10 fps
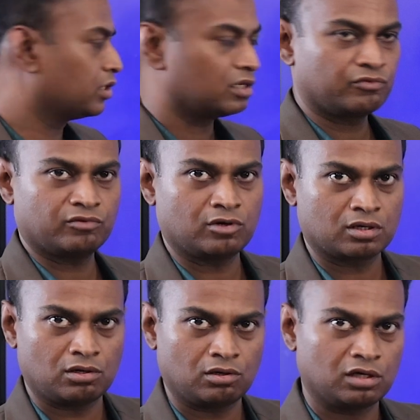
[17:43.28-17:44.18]
You can
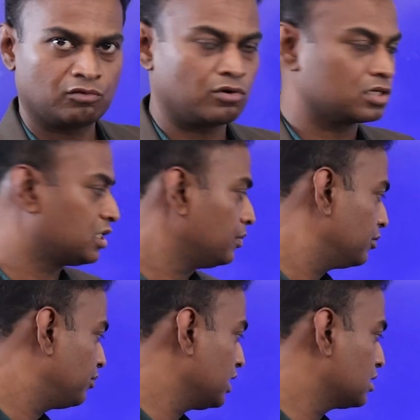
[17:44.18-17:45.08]
call or WhatsApp.
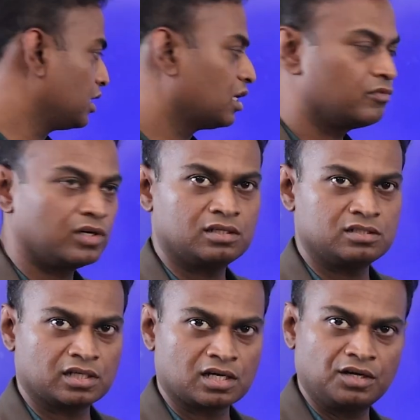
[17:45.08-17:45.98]
+91
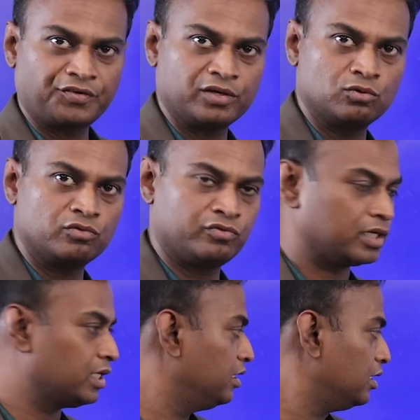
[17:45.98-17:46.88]
is the country code
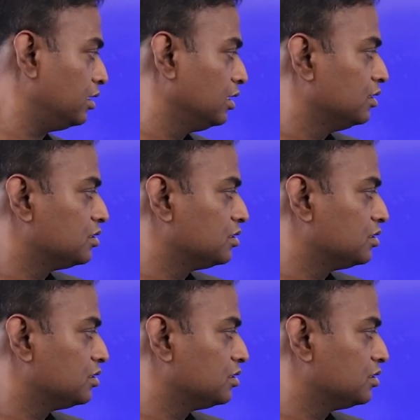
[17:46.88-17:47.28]
for India.